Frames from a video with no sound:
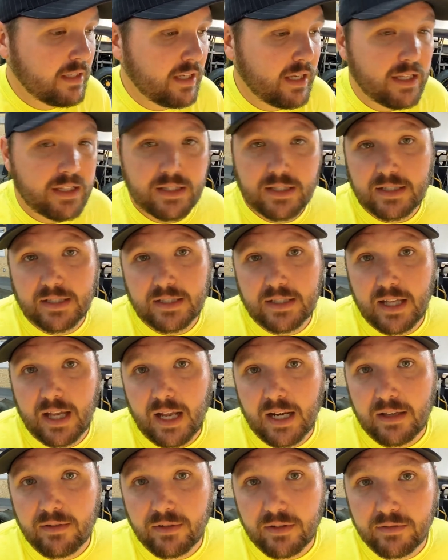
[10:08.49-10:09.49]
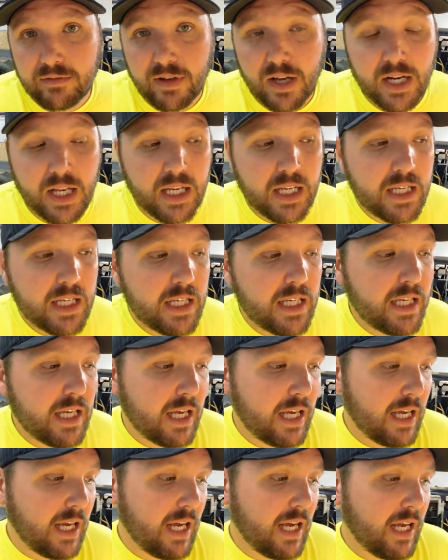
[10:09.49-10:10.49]
It's not even funny.
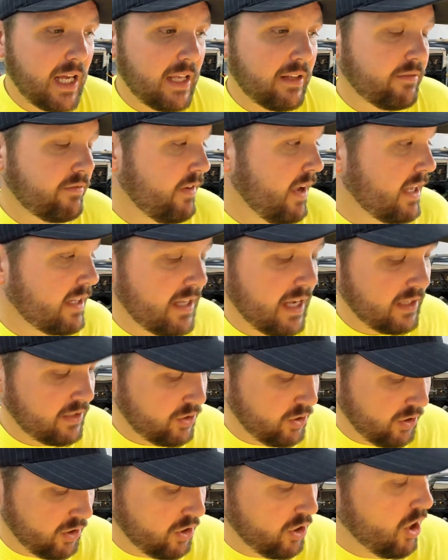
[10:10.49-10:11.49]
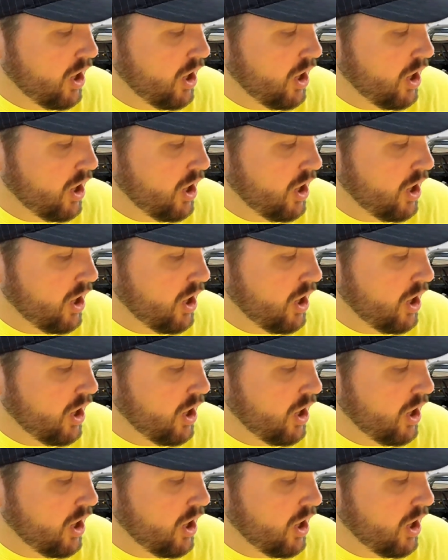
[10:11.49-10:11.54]
In fact, I took